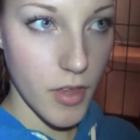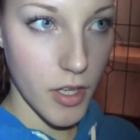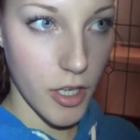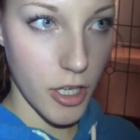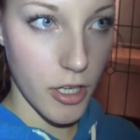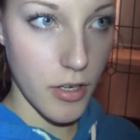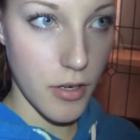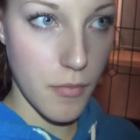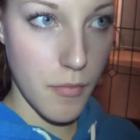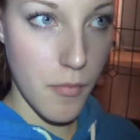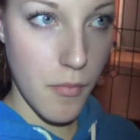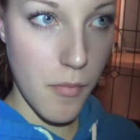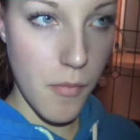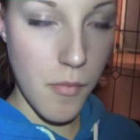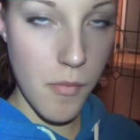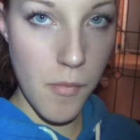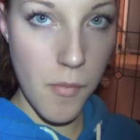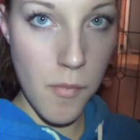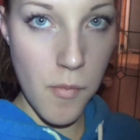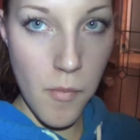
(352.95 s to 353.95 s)
Good?
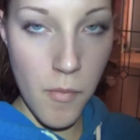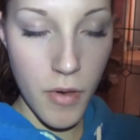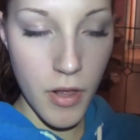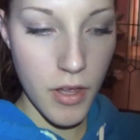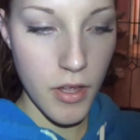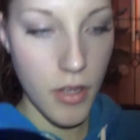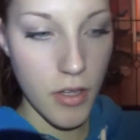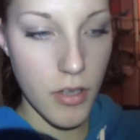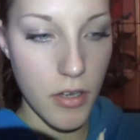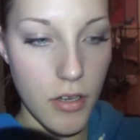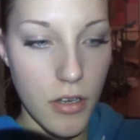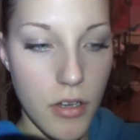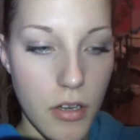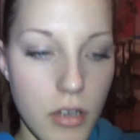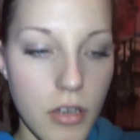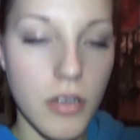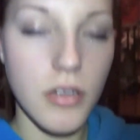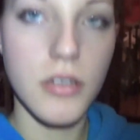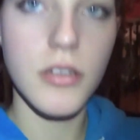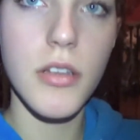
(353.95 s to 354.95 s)

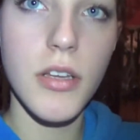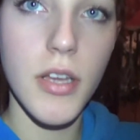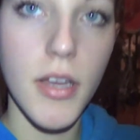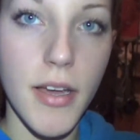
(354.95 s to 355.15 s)
Oh,